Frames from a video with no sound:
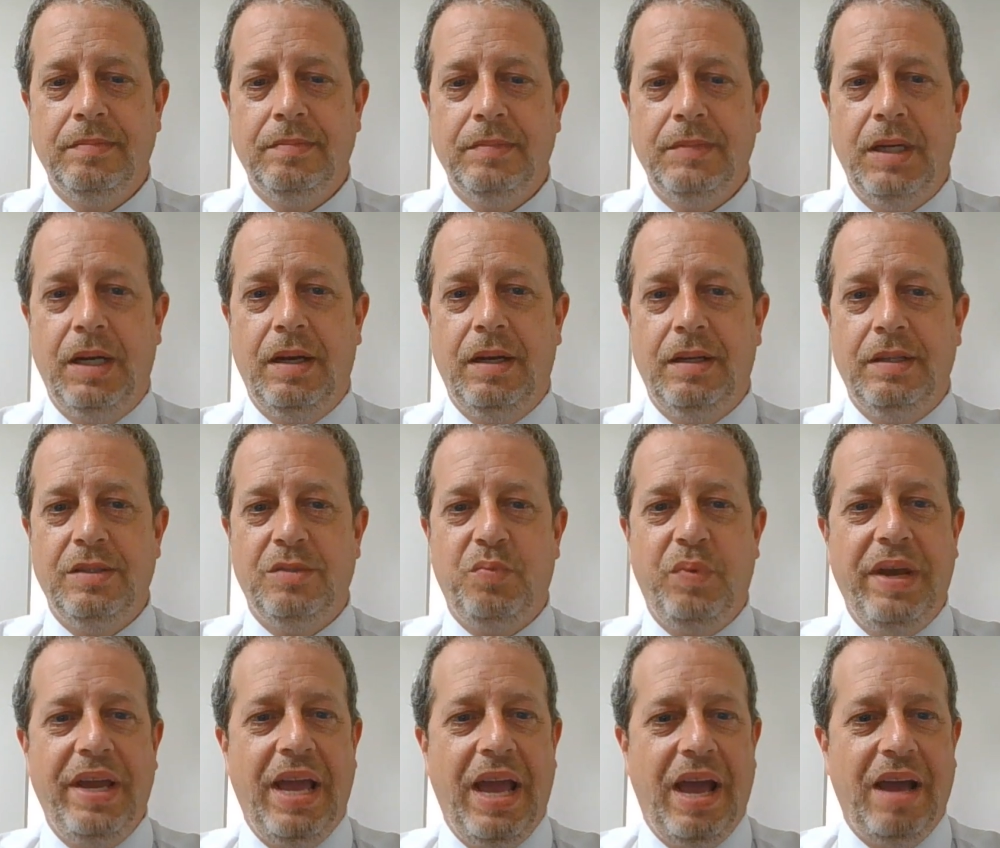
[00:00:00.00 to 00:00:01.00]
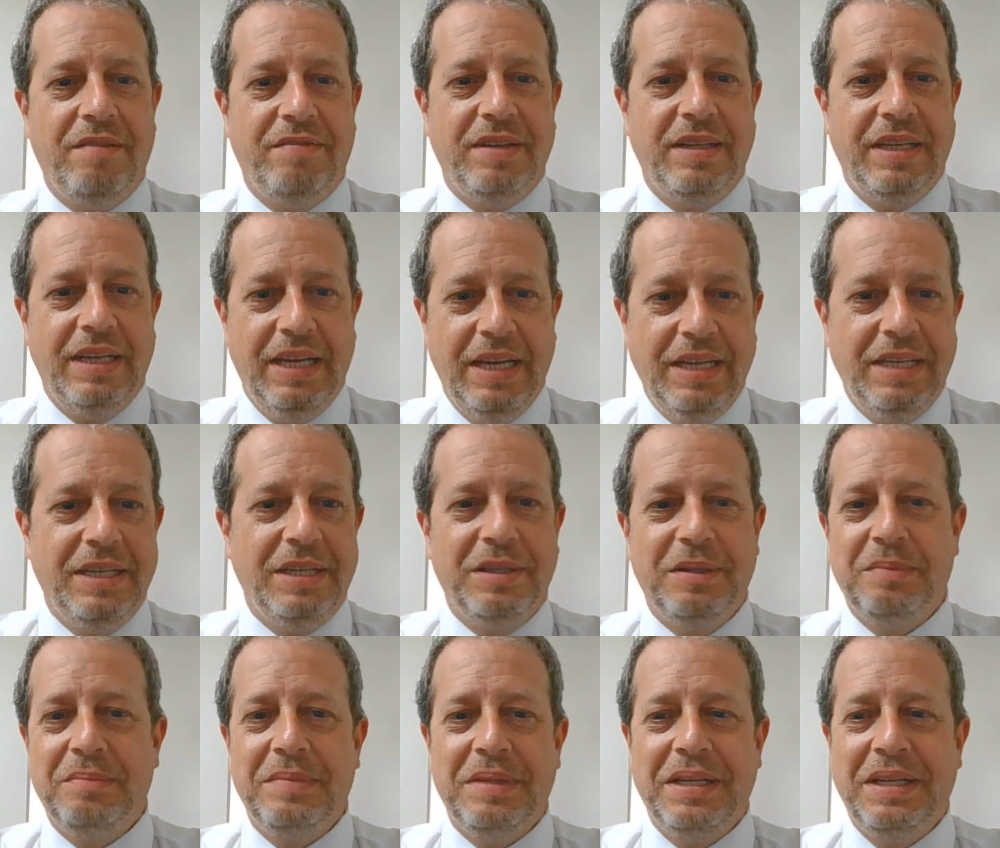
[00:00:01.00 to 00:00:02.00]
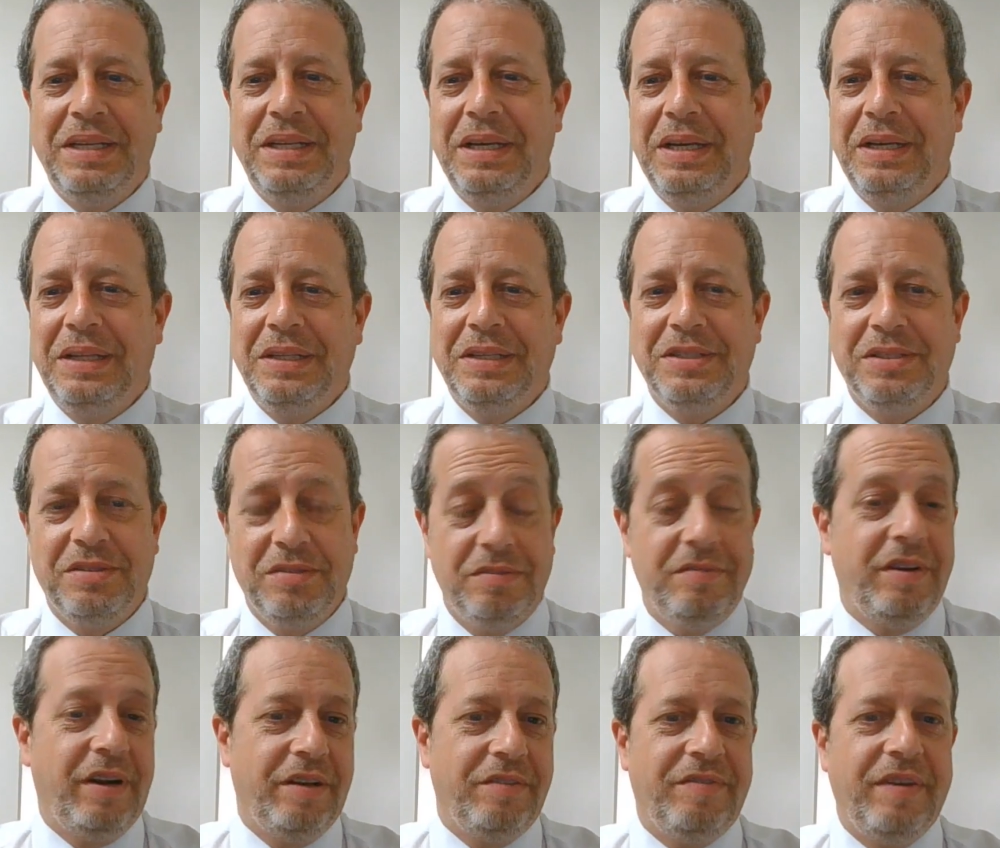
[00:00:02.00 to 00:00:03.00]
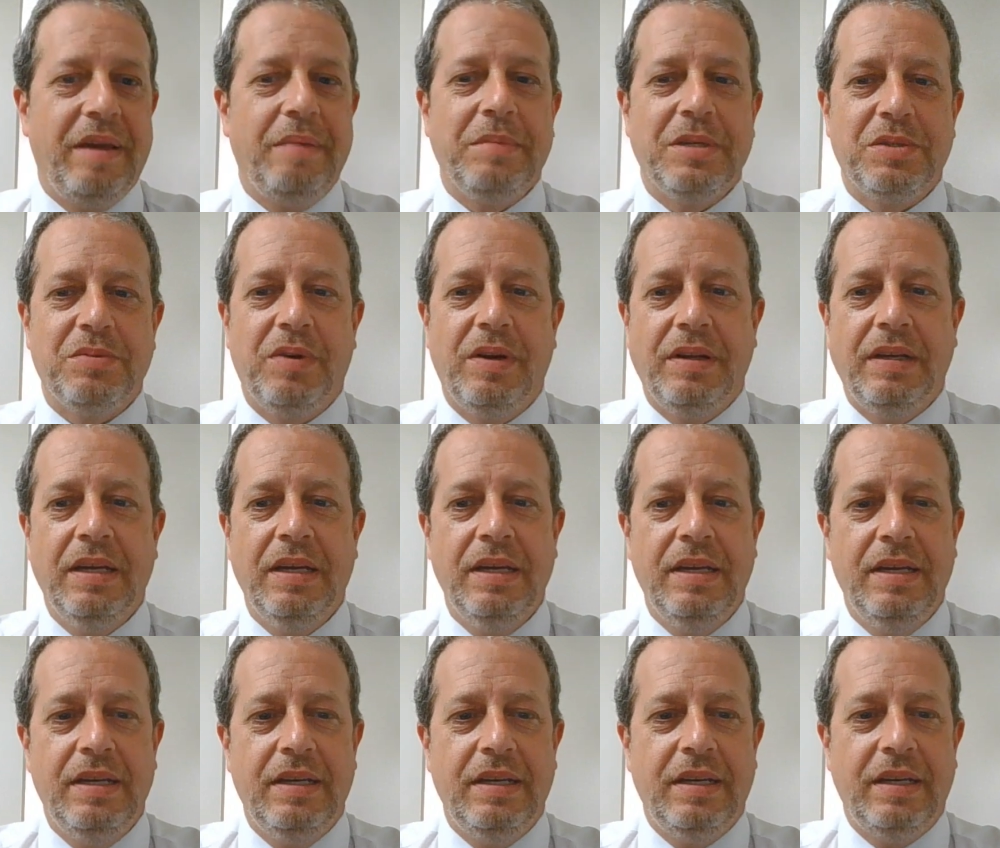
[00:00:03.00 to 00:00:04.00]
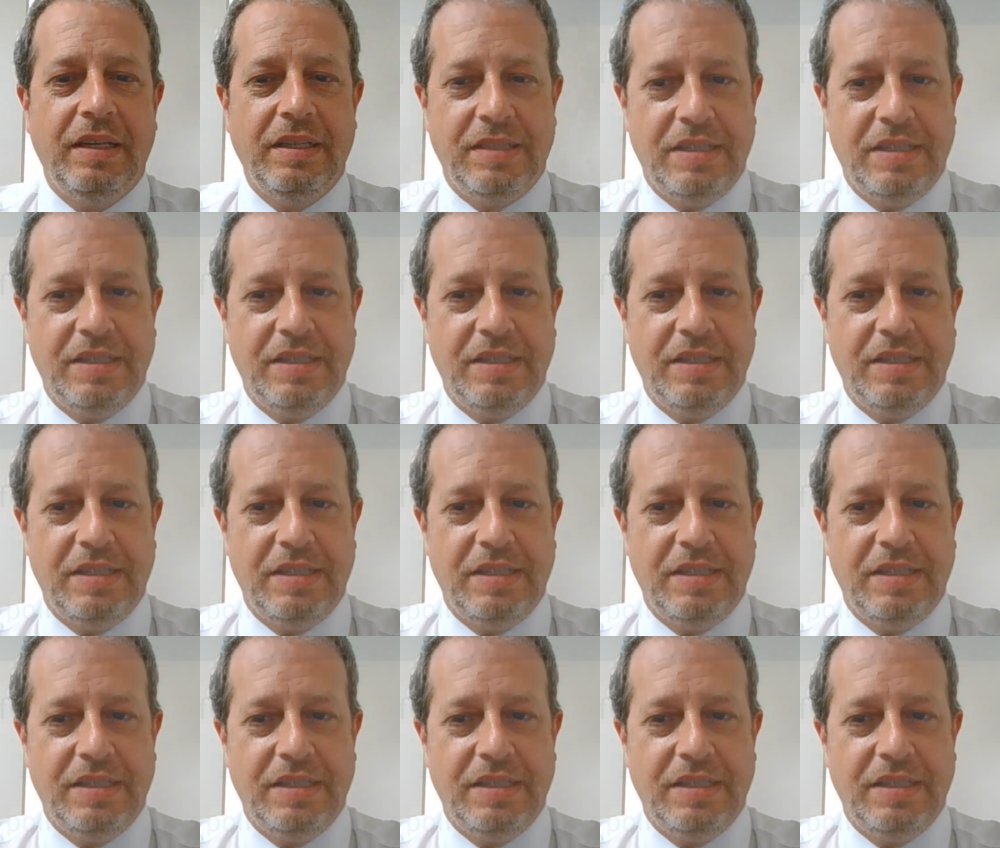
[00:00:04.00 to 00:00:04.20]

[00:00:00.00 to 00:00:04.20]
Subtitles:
And we have an idiom in English, a very famous one. It